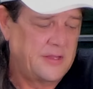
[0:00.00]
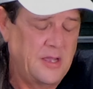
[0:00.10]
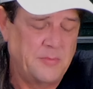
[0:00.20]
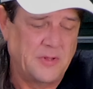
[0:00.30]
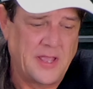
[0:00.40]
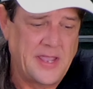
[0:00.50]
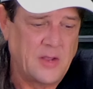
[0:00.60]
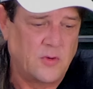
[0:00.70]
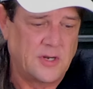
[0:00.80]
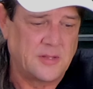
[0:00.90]

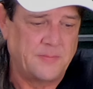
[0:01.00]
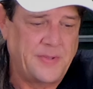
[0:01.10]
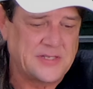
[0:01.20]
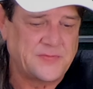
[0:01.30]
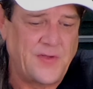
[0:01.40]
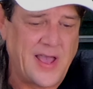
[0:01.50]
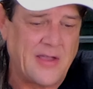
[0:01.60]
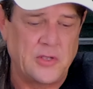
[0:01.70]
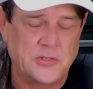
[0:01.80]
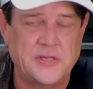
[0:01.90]
Himalayan, one of the best
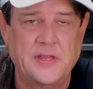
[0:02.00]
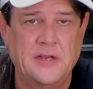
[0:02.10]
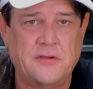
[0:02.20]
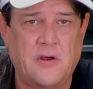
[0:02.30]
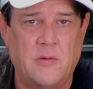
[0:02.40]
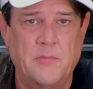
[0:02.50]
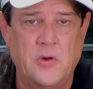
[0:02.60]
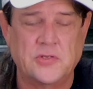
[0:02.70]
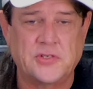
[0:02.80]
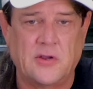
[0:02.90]
values in the entire
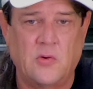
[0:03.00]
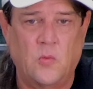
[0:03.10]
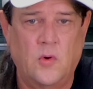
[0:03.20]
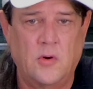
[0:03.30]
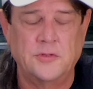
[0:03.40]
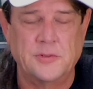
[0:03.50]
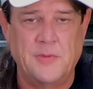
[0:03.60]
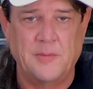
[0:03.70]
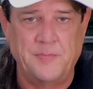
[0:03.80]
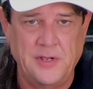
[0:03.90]
motorcycle world, in
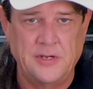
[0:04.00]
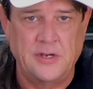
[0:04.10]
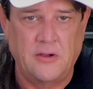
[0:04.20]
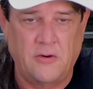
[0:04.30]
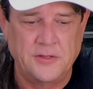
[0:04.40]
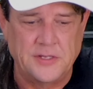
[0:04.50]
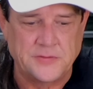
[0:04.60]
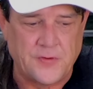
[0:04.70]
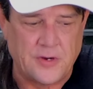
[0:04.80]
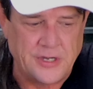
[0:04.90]
my opinion, on
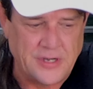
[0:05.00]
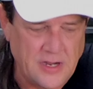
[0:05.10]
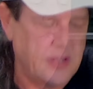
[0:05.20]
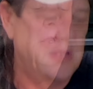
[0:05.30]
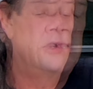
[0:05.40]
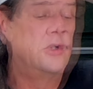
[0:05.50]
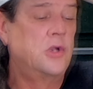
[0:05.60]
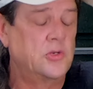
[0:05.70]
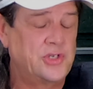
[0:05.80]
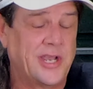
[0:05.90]
this very day,
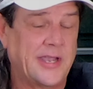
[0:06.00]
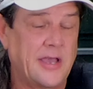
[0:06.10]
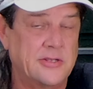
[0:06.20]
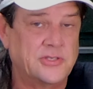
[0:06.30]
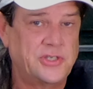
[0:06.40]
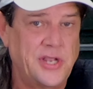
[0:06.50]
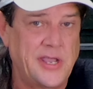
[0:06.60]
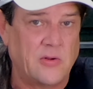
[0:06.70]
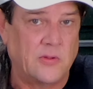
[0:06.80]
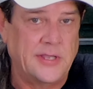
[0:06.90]
go check out his
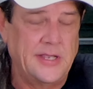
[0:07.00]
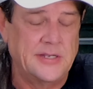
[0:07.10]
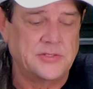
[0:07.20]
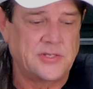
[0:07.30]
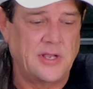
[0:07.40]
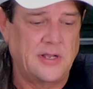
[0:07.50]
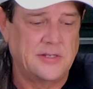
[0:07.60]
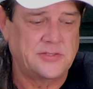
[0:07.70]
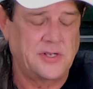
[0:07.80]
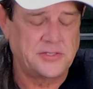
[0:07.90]
channel. He is
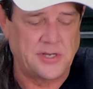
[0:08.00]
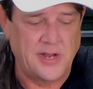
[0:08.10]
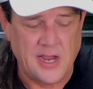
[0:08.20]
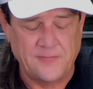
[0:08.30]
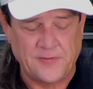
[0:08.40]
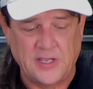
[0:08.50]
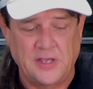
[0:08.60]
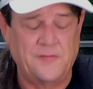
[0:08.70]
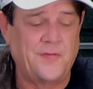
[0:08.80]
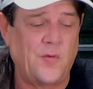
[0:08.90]
such an
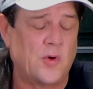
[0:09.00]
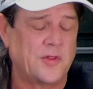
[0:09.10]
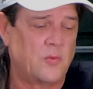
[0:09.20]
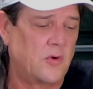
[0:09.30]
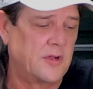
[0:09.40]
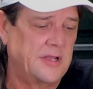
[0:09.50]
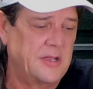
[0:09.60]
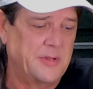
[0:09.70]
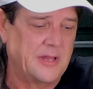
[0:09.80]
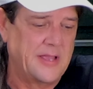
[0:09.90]
advocate for the Royal
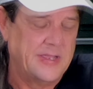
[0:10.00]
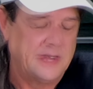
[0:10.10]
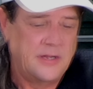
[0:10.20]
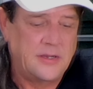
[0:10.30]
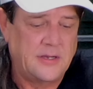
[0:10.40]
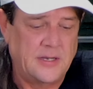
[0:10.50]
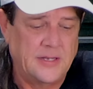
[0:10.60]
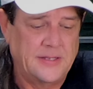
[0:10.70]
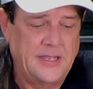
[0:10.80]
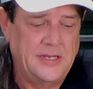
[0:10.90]
Himalayan.
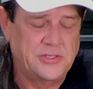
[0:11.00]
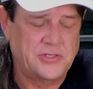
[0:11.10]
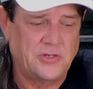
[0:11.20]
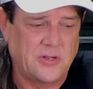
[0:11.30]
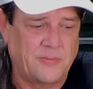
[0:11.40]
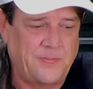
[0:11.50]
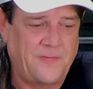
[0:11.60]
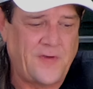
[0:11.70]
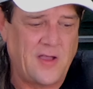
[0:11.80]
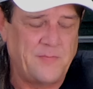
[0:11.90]
He just took a
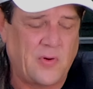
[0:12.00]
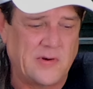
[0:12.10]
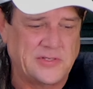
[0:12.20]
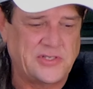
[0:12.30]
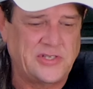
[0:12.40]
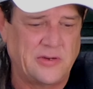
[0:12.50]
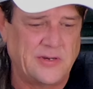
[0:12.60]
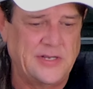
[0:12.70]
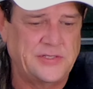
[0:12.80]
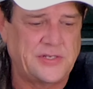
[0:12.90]
5-part
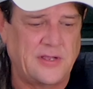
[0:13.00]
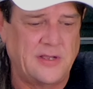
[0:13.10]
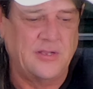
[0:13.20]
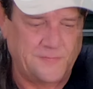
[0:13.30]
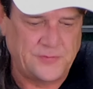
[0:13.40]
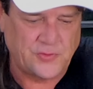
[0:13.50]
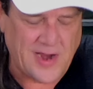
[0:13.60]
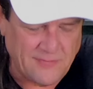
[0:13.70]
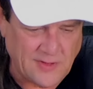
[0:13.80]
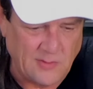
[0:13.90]
series
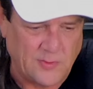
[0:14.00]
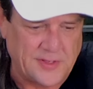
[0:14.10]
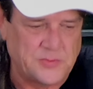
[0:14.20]
traveling with his